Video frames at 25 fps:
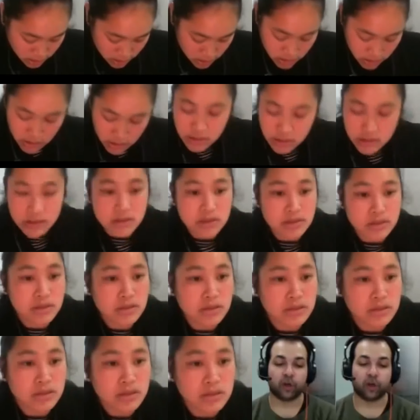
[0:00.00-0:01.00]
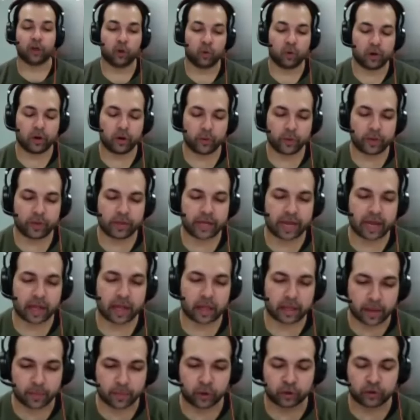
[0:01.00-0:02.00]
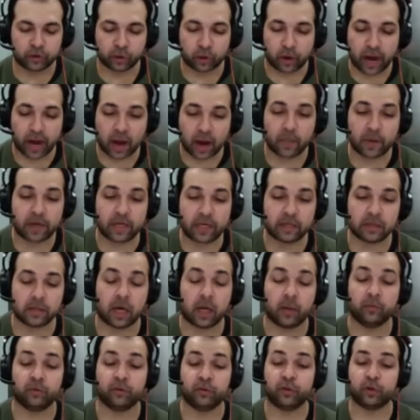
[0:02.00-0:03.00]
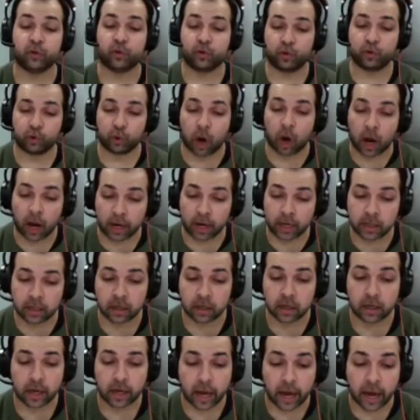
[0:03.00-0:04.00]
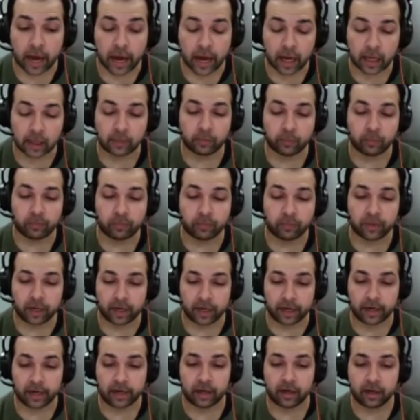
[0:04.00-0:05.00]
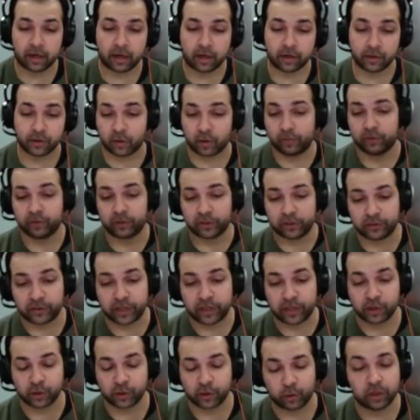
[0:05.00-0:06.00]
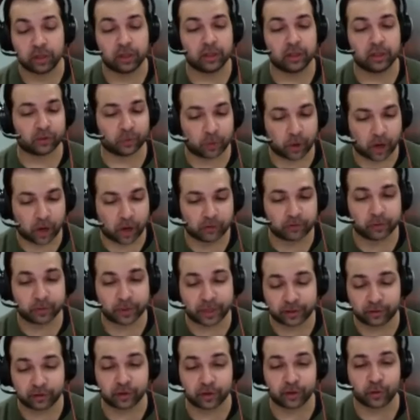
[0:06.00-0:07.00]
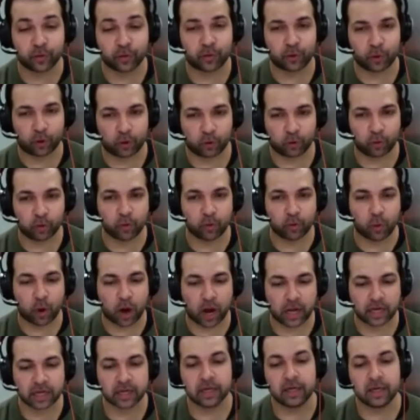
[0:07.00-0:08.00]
So it's interesting. So with Kelly, I'm not sure how many times you tried. You're obviously saying you were a little surprised. I'm guessing you thought it would work.